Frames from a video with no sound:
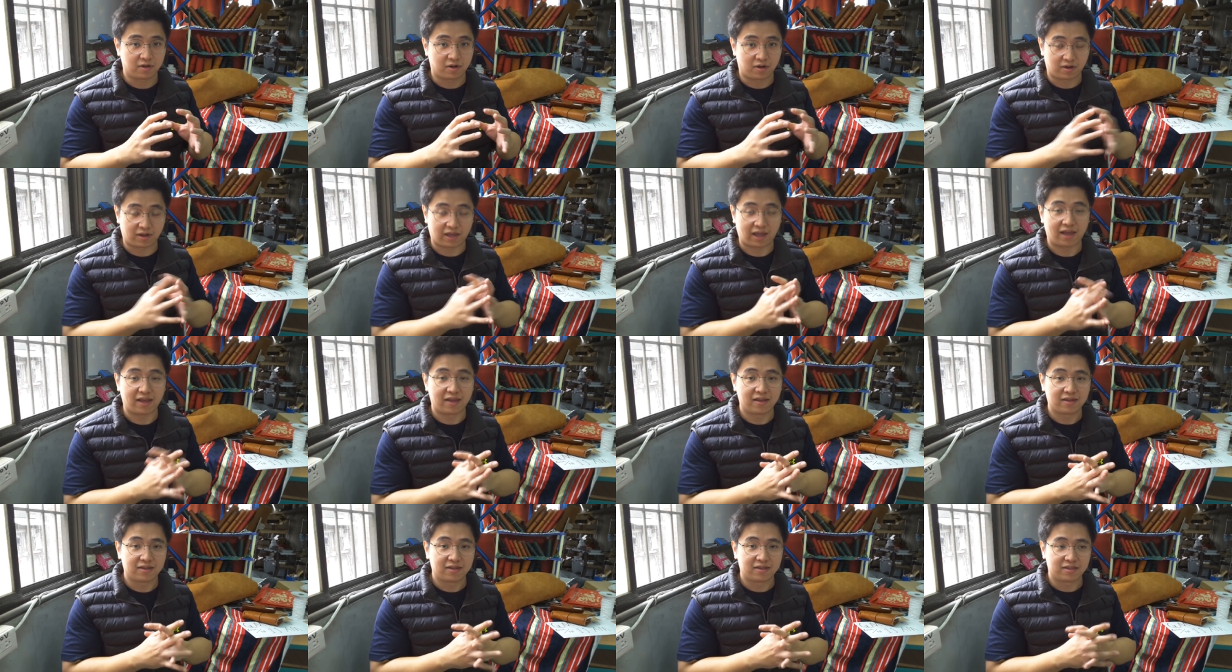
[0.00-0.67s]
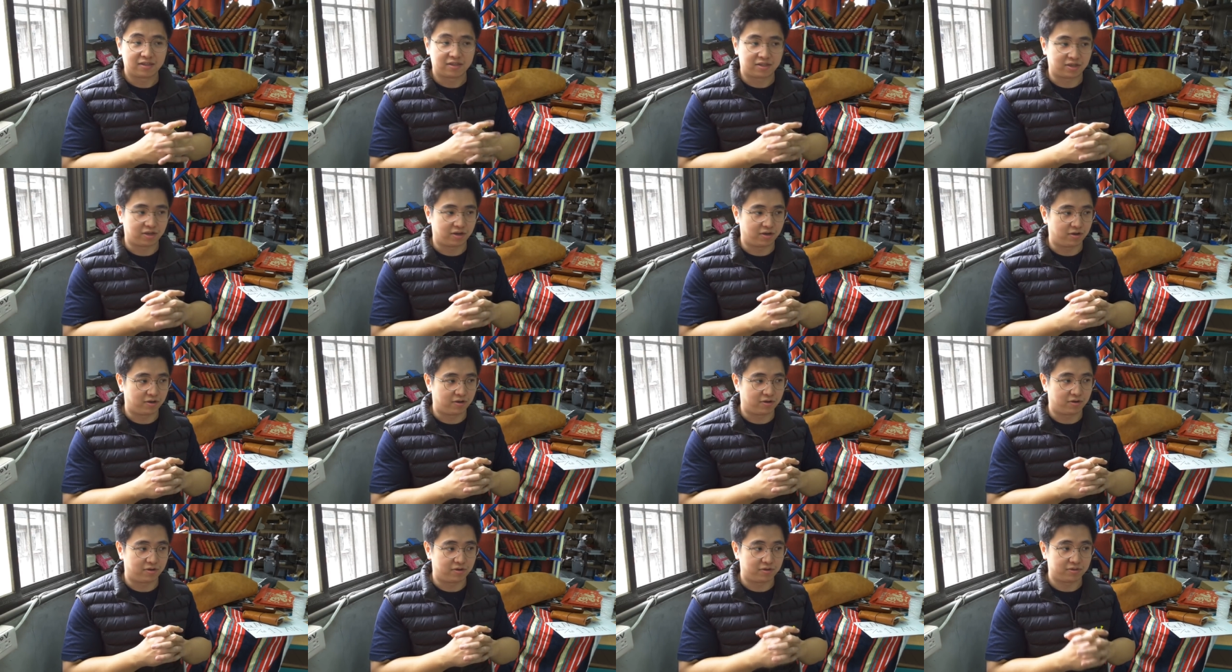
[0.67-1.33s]
okay
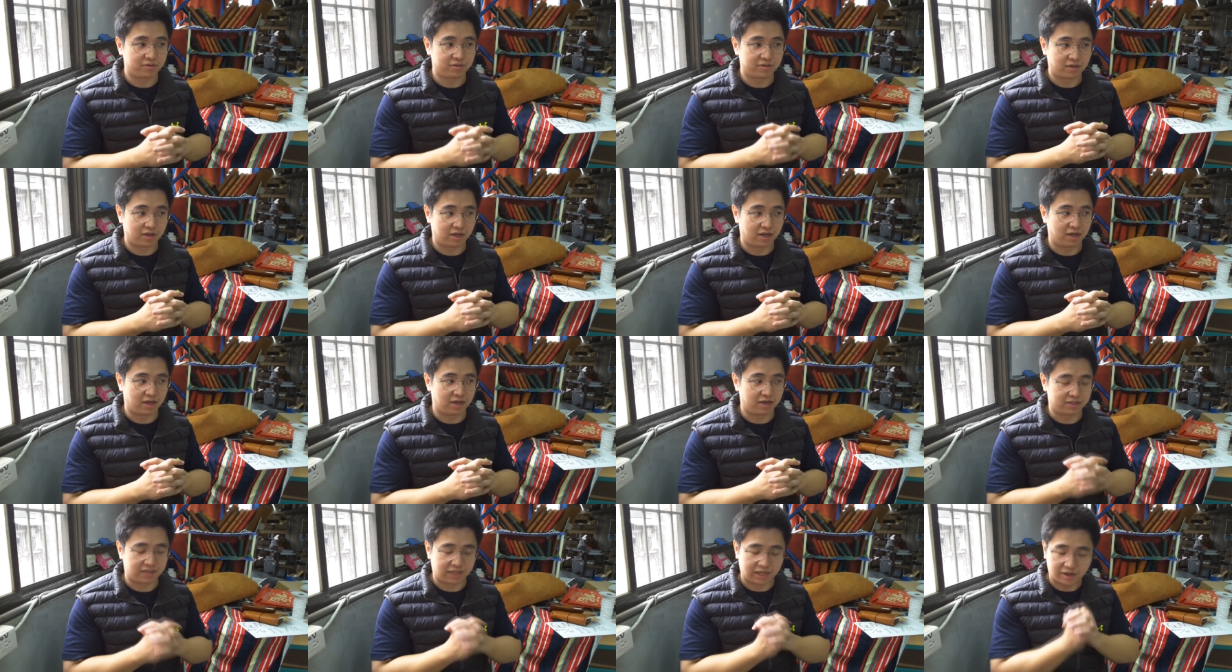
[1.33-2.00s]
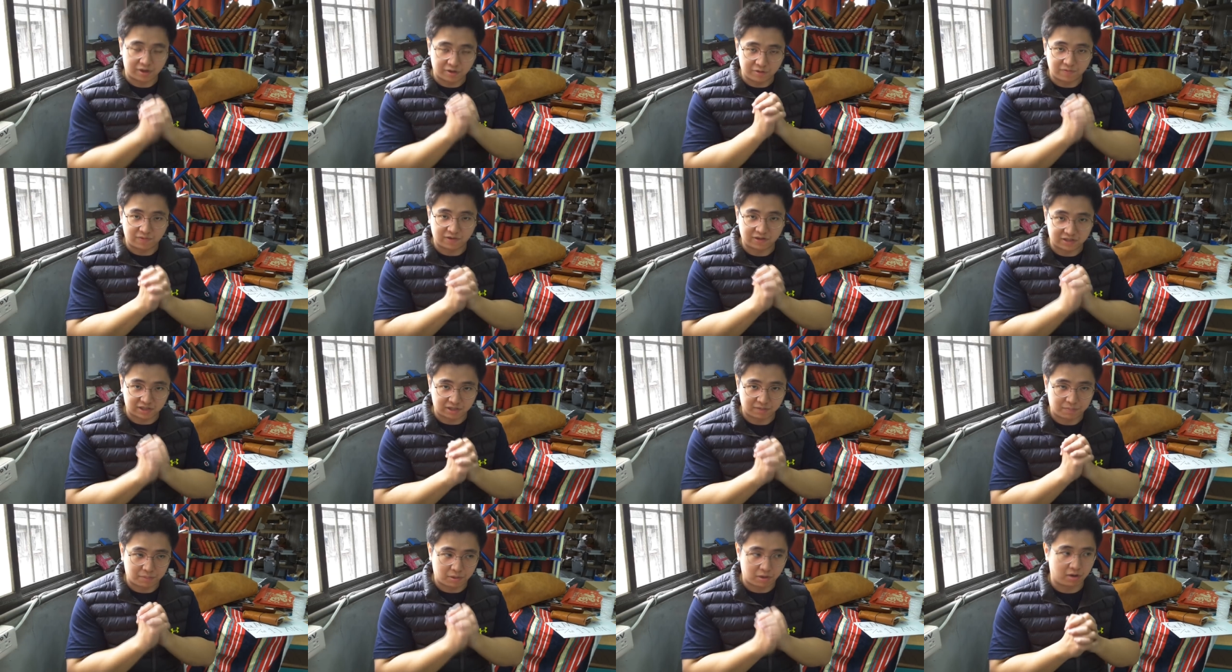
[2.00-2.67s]
so uh, thank you for
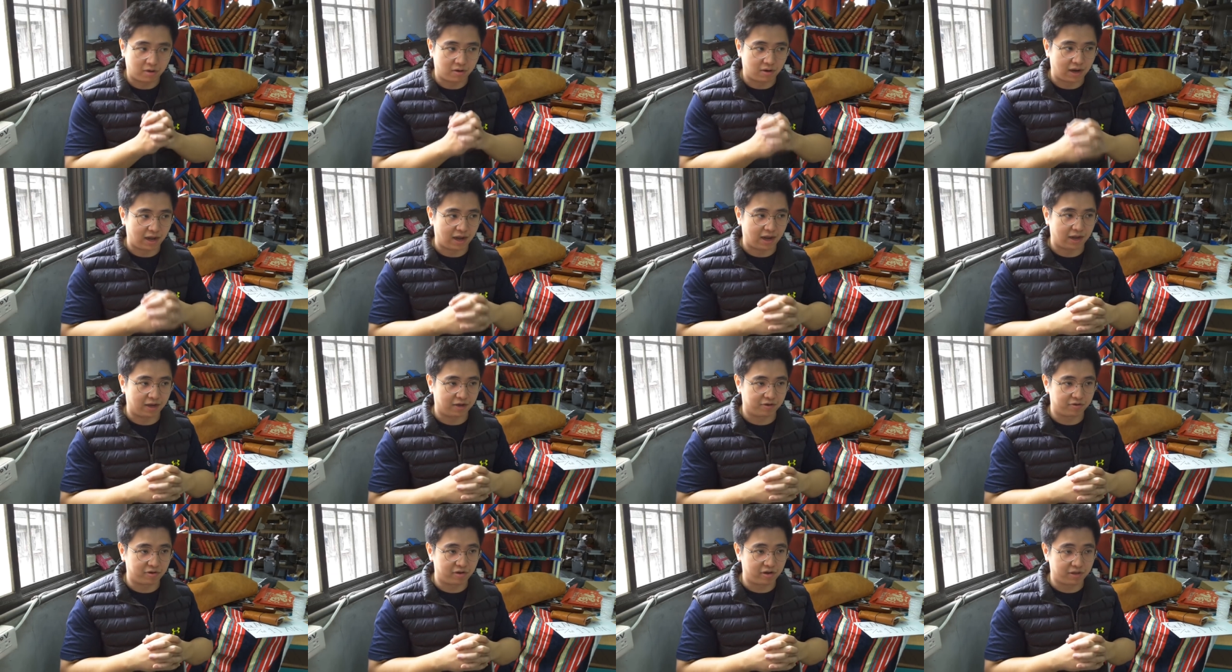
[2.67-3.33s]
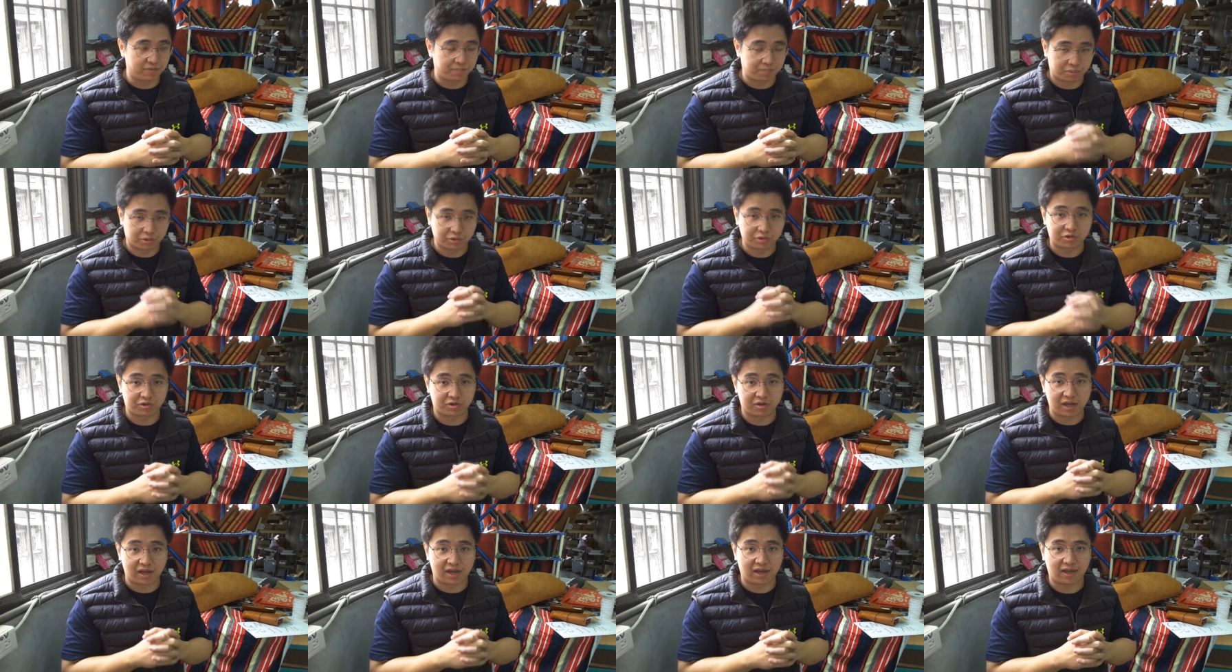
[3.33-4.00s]
support i really
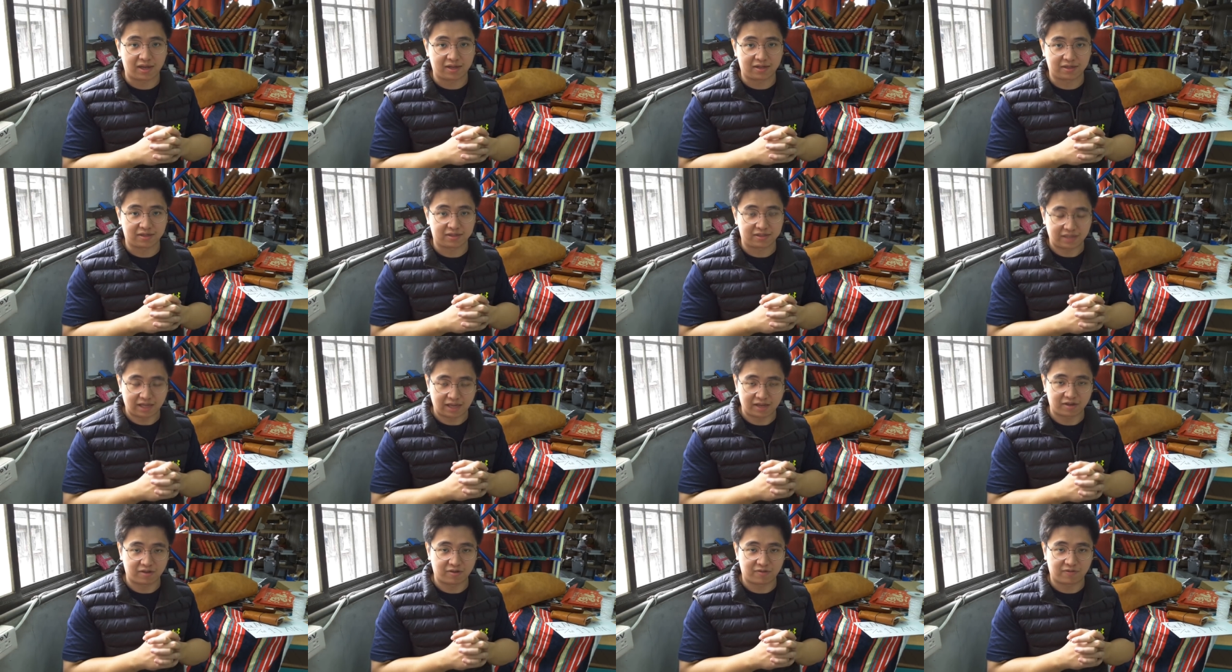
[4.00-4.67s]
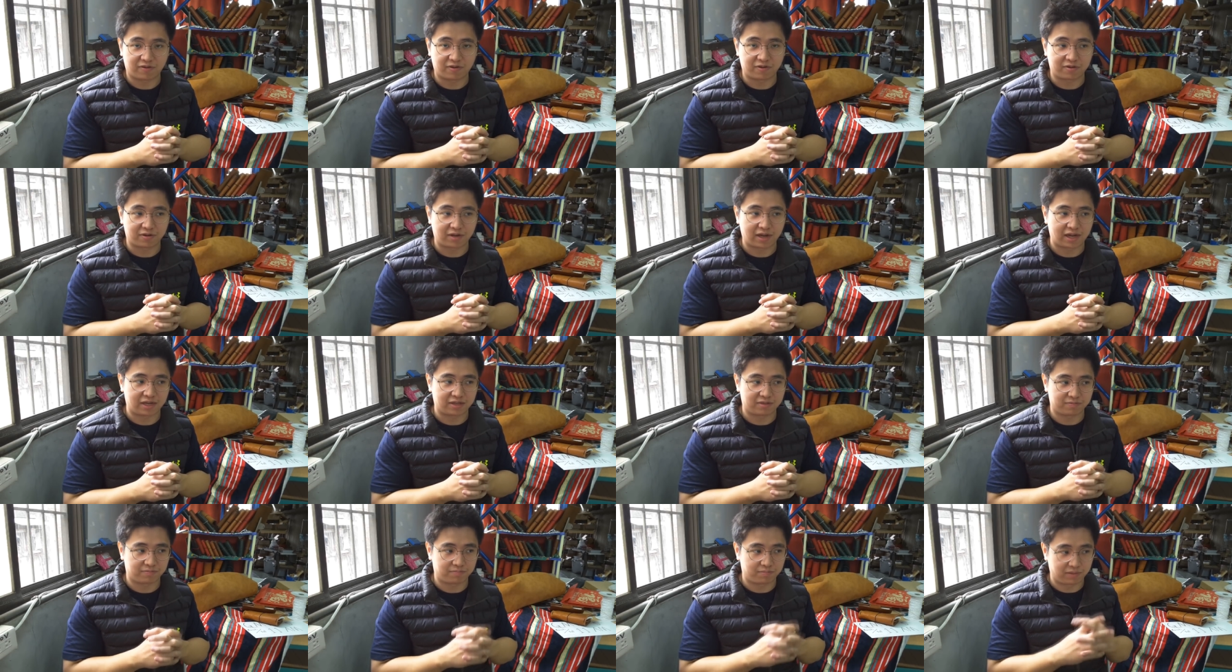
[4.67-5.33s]
appreciate and uh, thank you for you
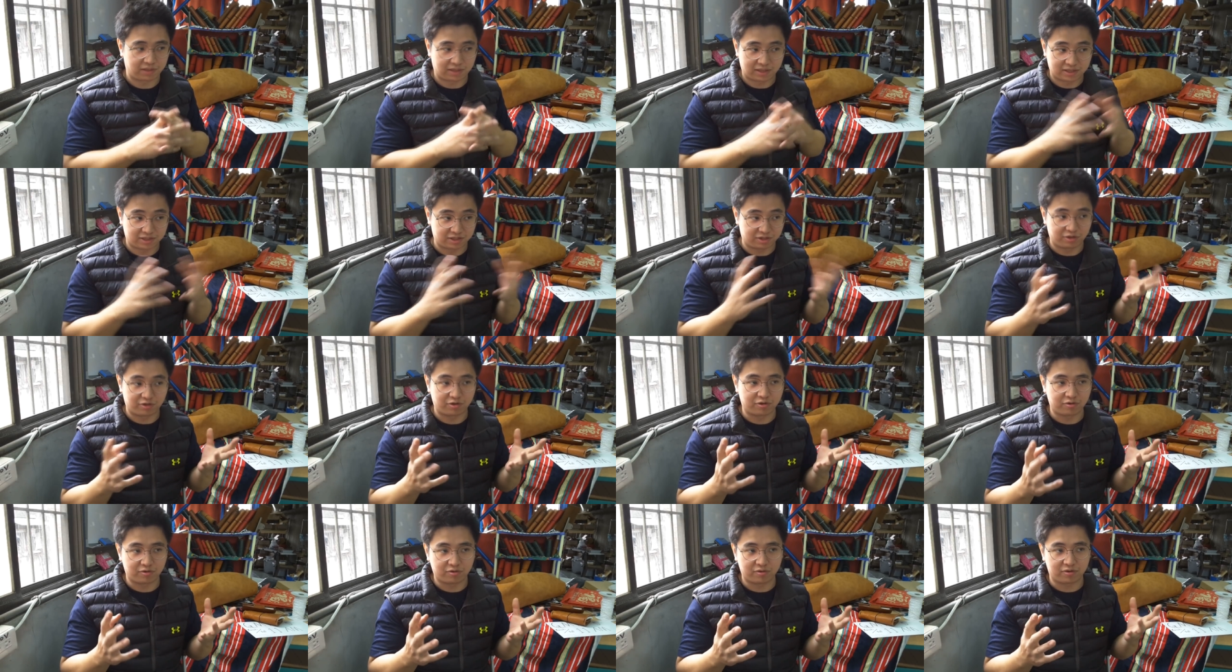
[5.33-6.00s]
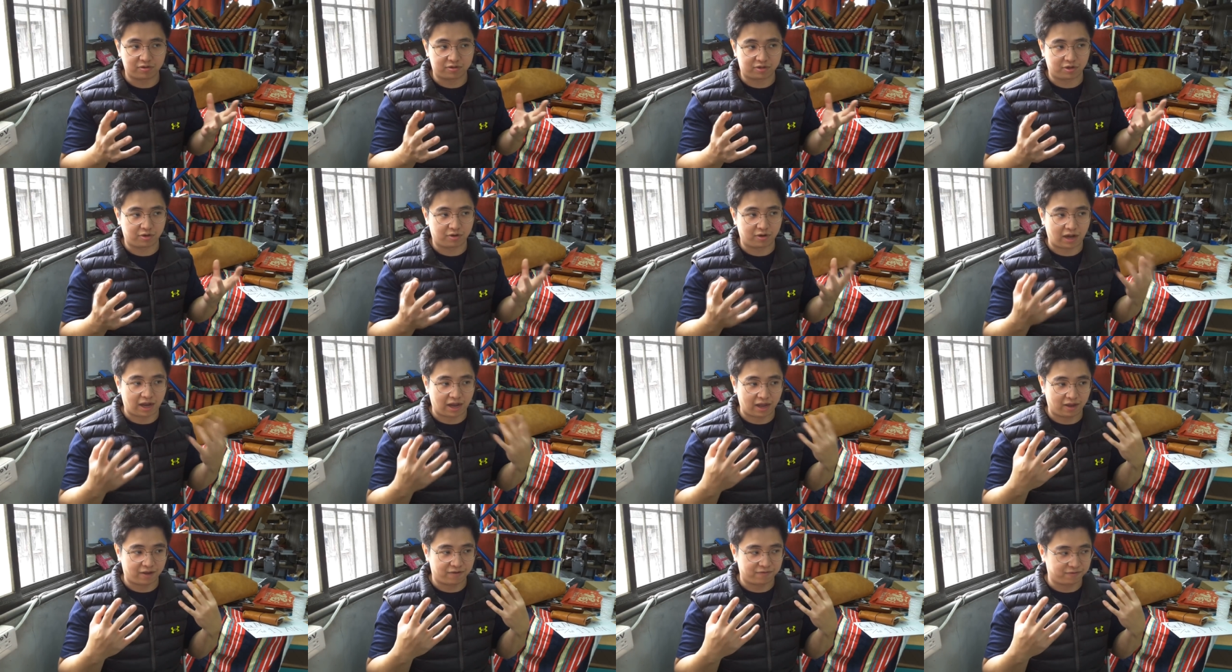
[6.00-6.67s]
guys because you so
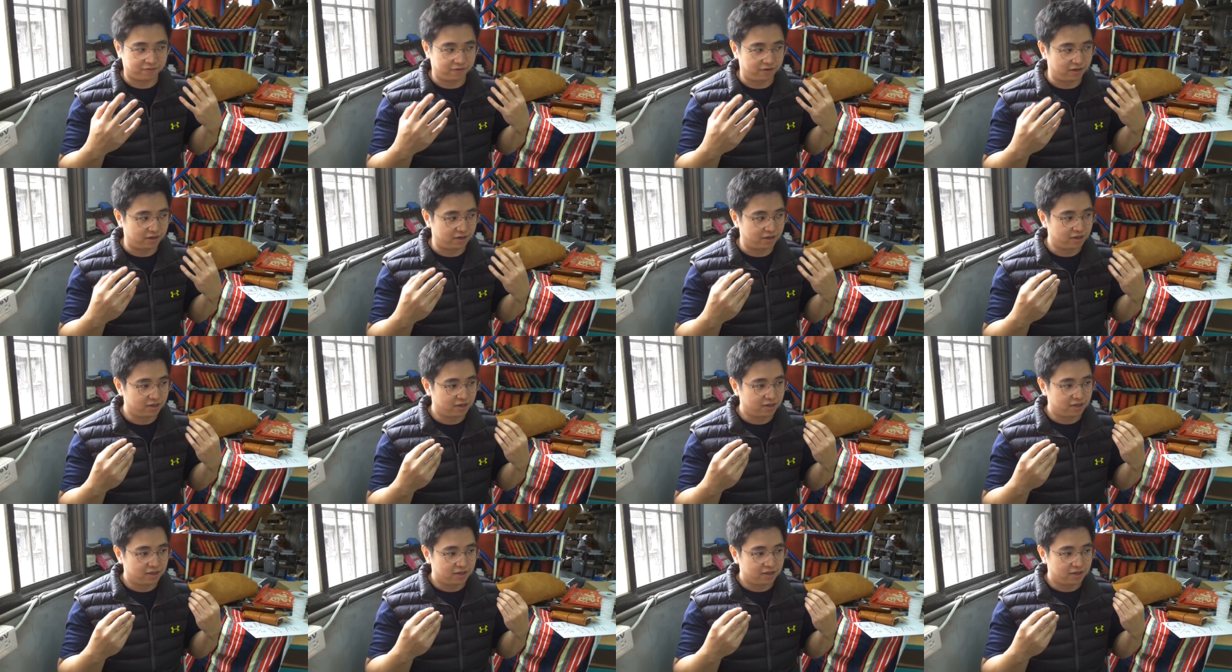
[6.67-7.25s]
i have the,